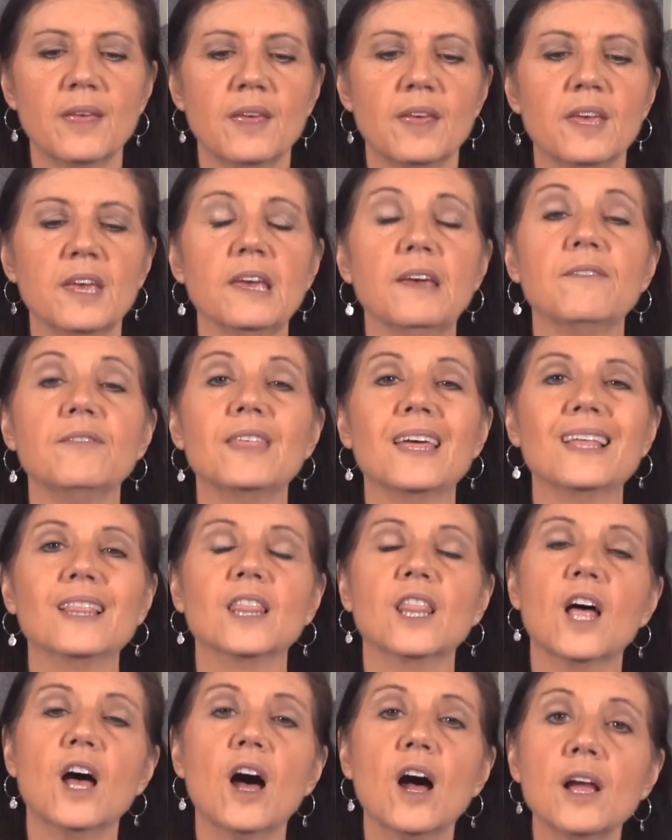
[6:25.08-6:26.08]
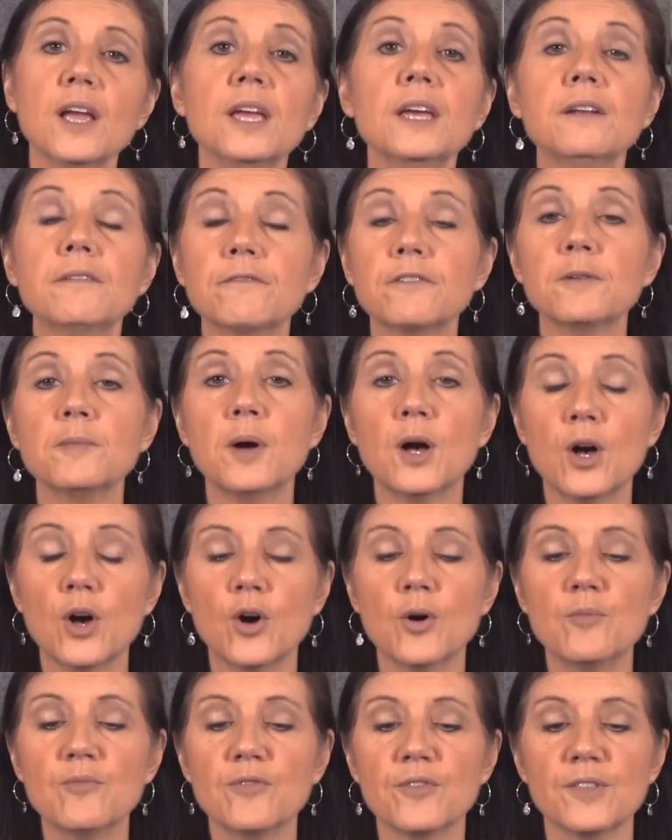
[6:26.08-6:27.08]
If they log in from
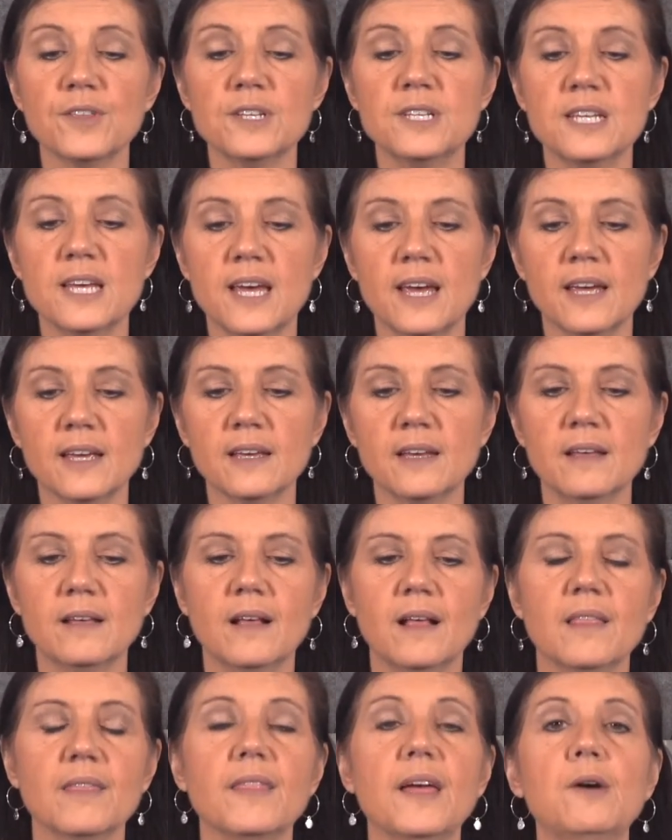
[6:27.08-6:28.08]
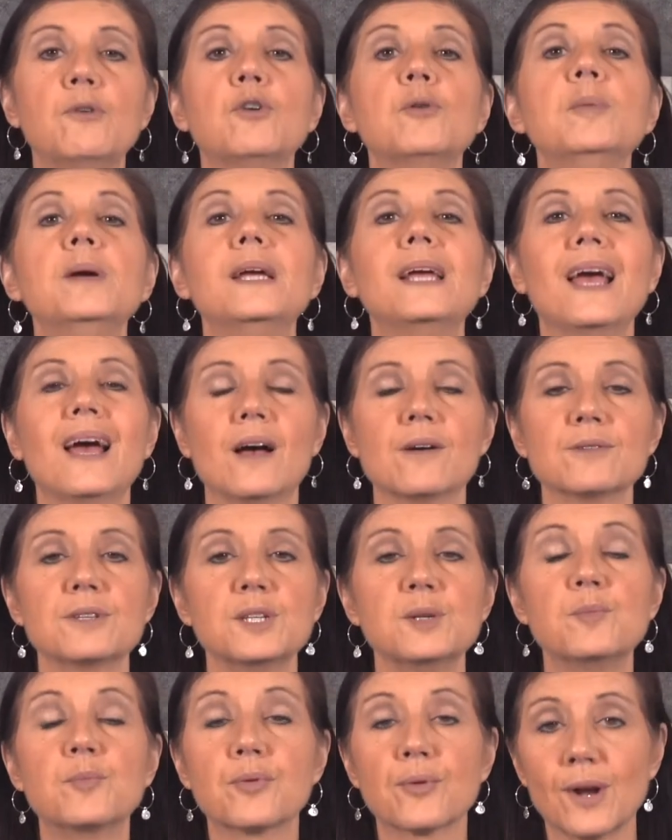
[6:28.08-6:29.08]
home for the day, they will be
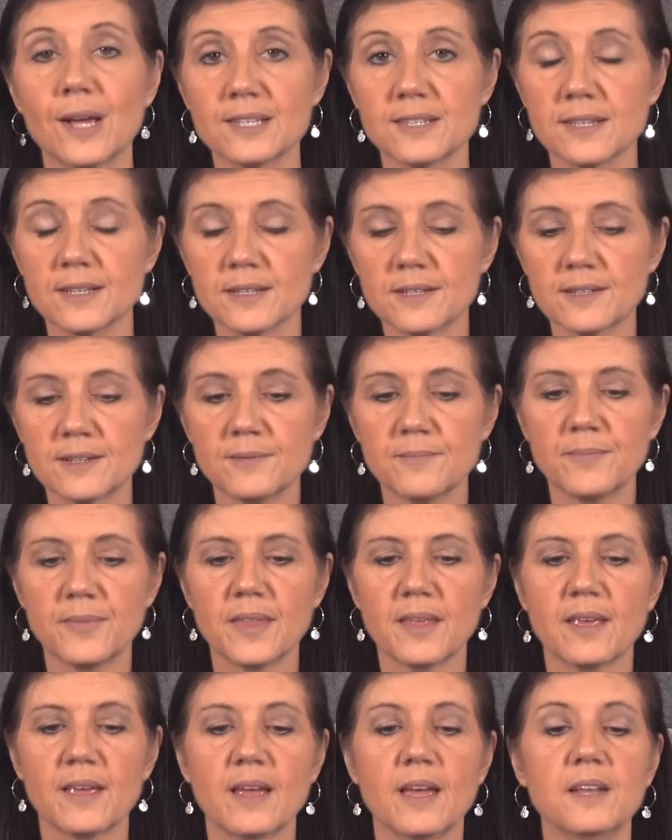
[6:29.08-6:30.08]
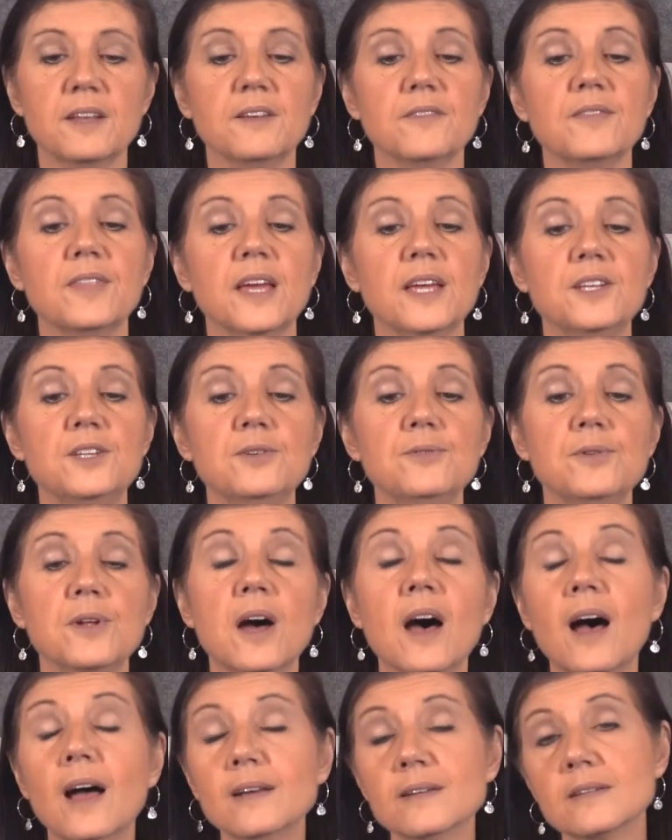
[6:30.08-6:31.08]
counted present. And if they do
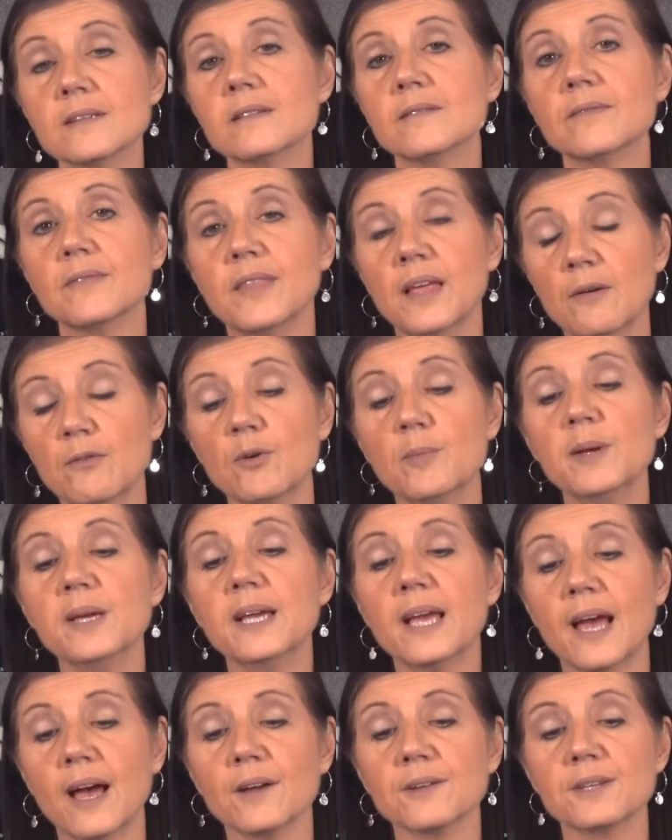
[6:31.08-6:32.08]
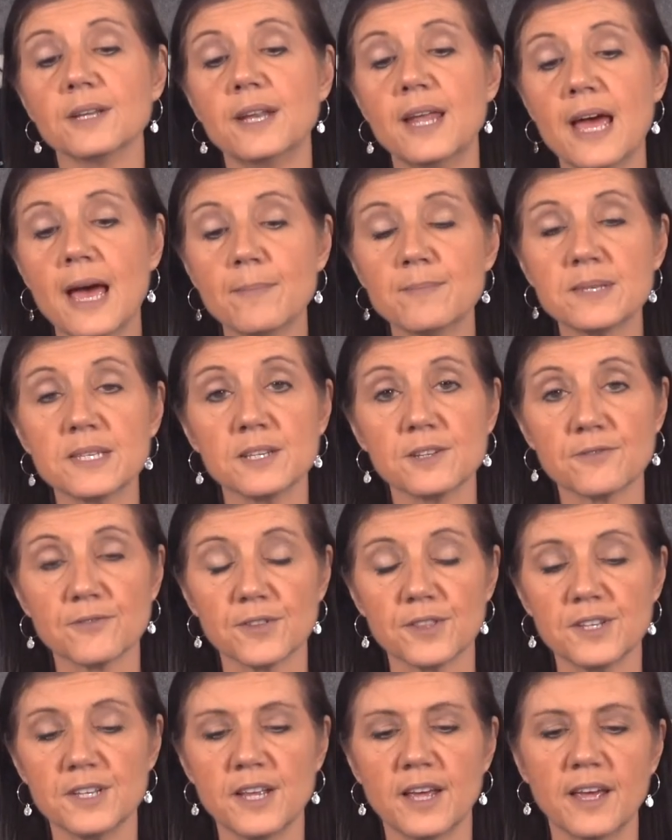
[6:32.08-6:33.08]
not, they will be counted absent
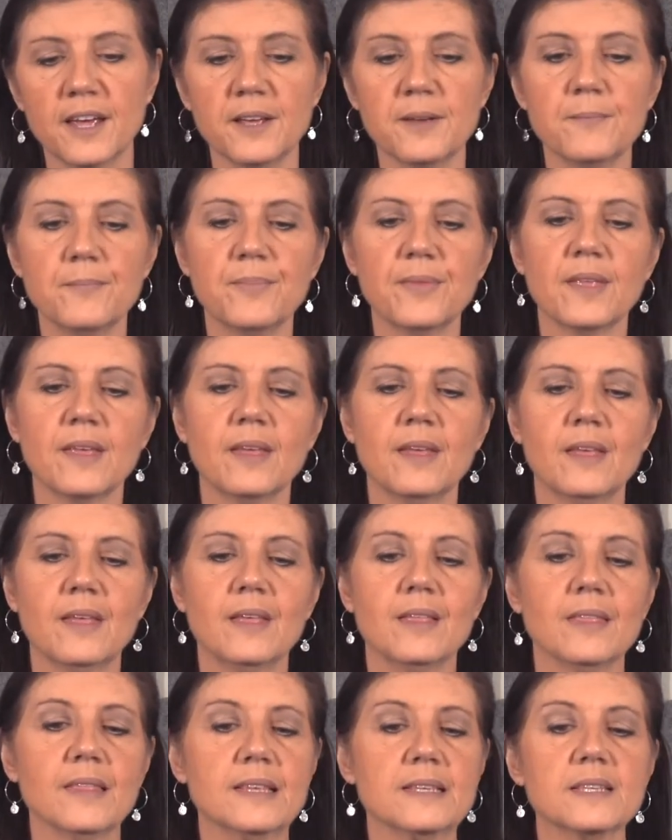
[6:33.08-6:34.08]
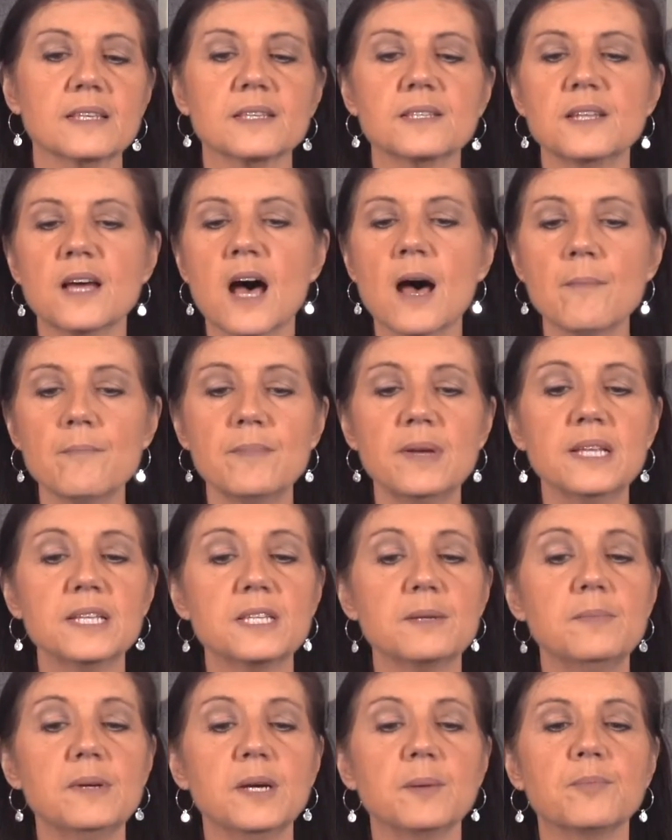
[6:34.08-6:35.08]
for the day. This is not
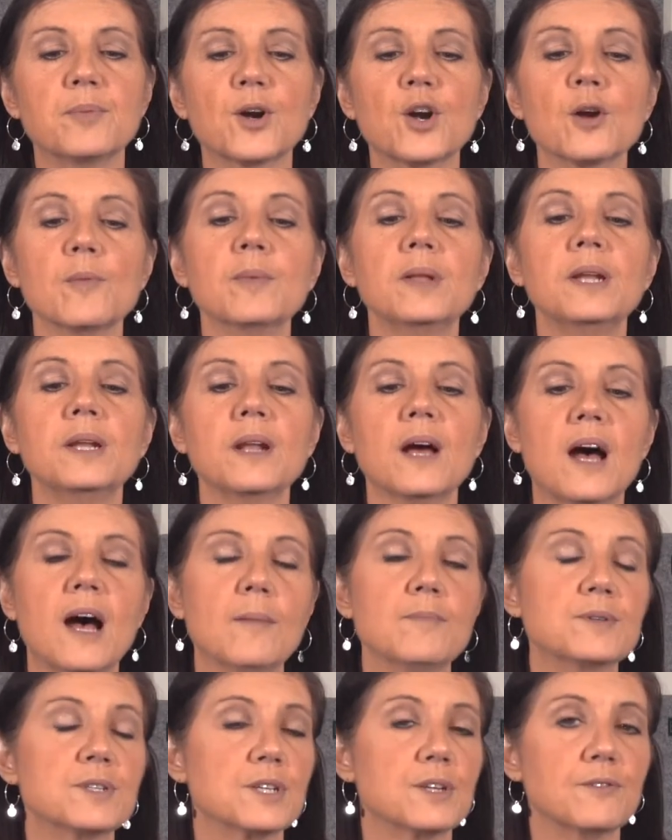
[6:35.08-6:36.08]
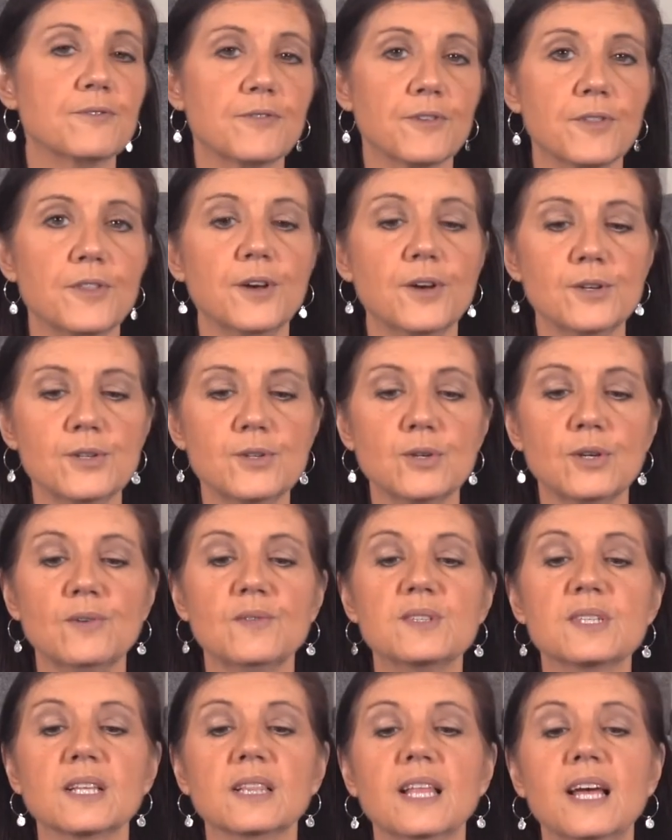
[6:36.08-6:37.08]
meant to be a permanent option for those who
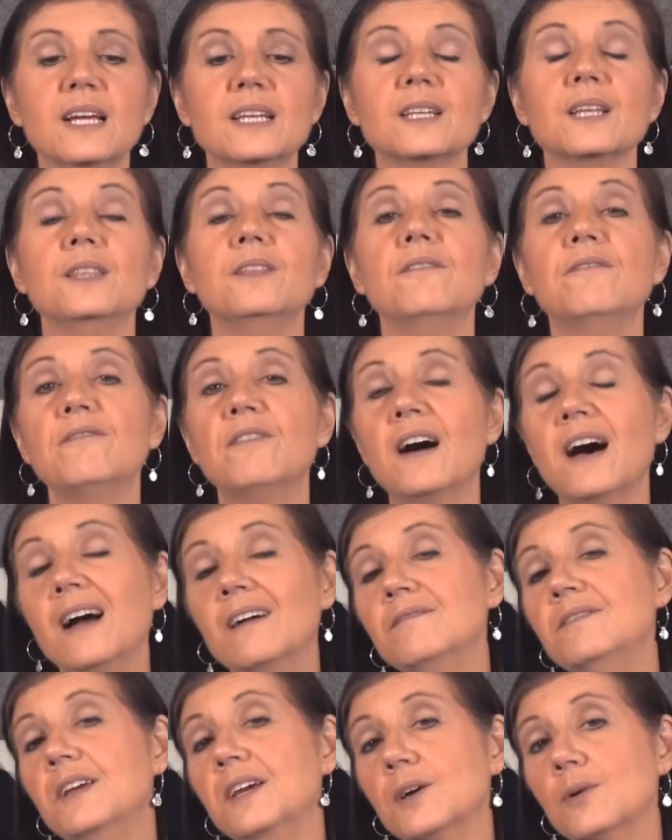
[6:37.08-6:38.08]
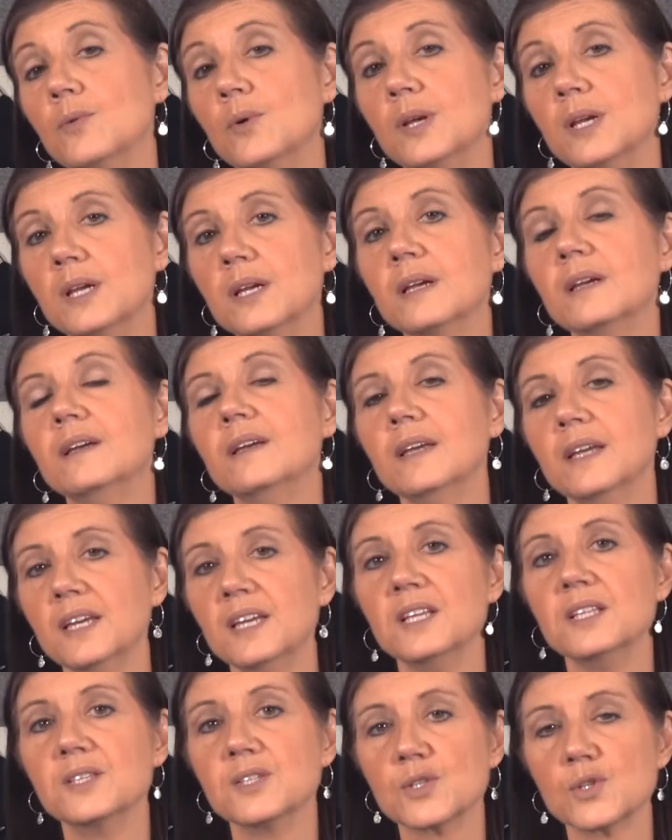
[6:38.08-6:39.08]
have selected the 5-day-a-week
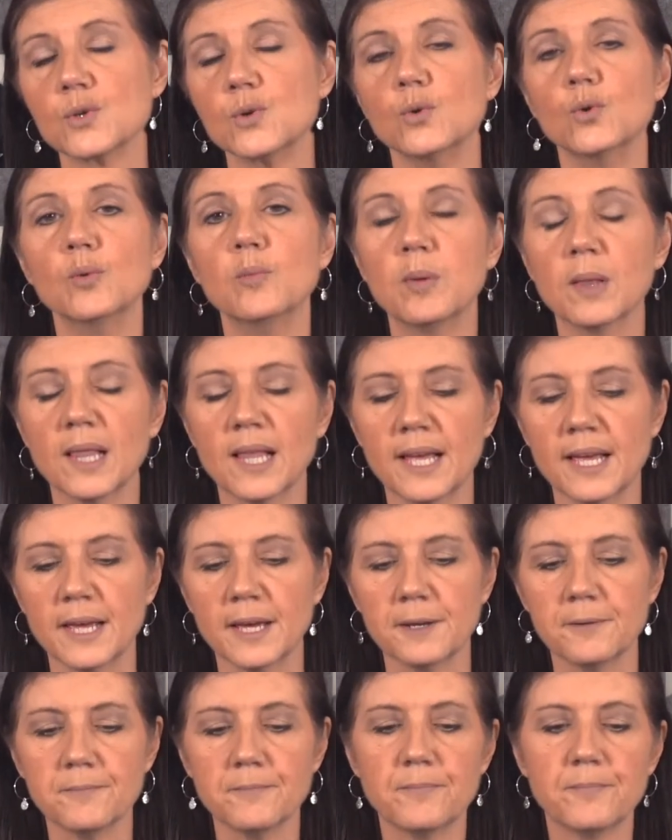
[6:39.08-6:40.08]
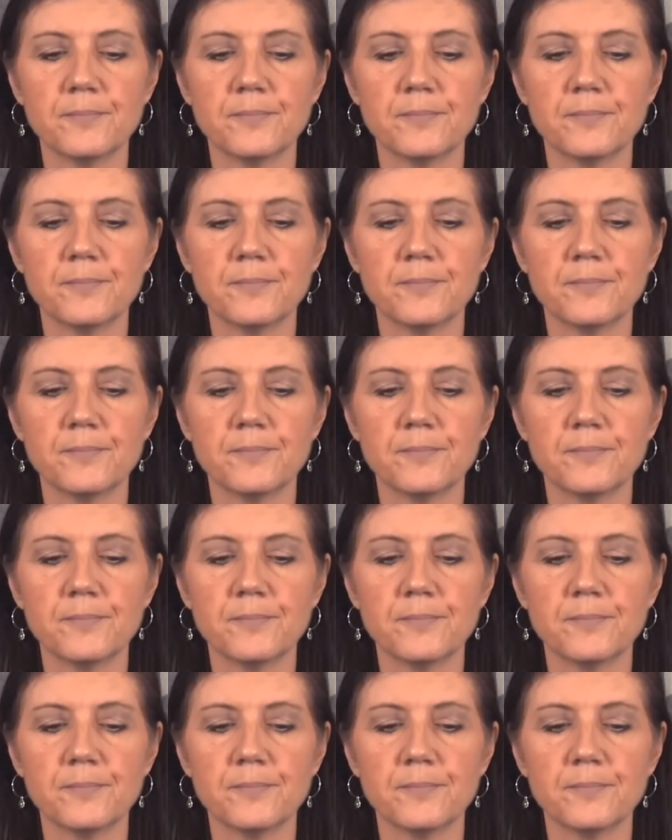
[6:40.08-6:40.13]
in-school plan.